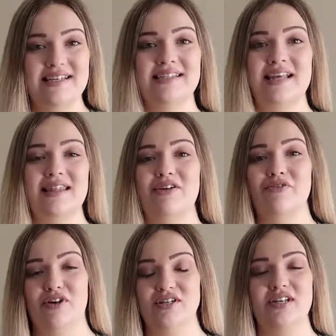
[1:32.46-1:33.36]
is the
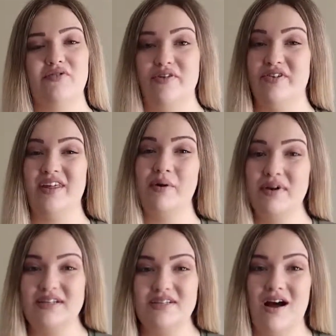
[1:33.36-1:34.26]
first favorite that I
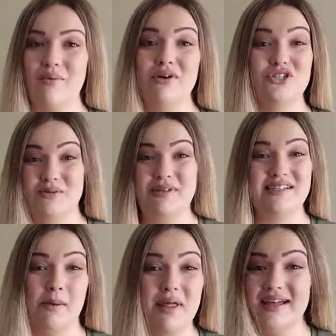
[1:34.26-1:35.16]
wanted to talk about just
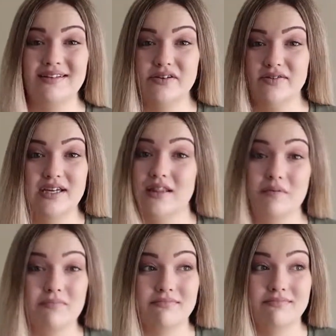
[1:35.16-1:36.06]
because I'm like living in
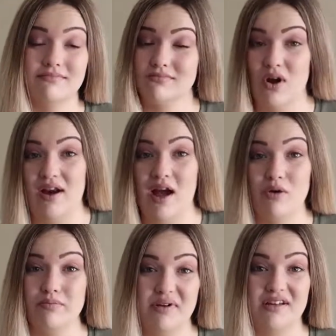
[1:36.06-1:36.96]
them right
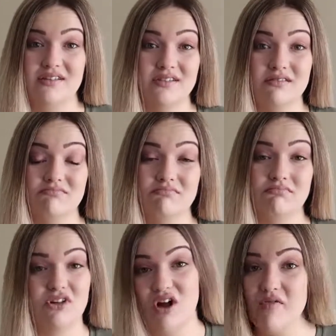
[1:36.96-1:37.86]
now because
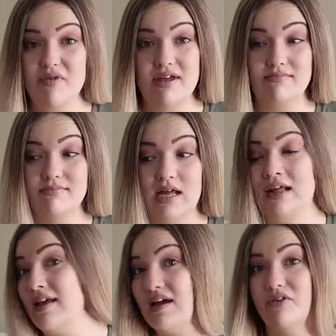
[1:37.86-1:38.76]
they're comfy and
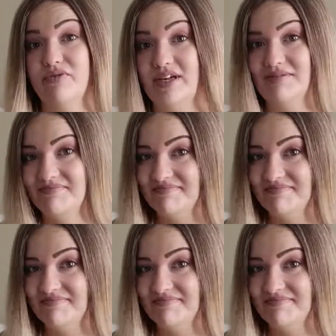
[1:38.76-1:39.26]
I like comfy.